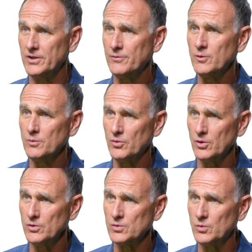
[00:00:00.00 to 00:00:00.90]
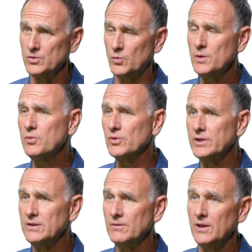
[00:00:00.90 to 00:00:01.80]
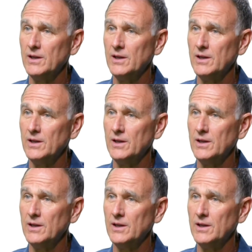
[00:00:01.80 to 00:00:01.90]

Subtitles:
different approach, which we believe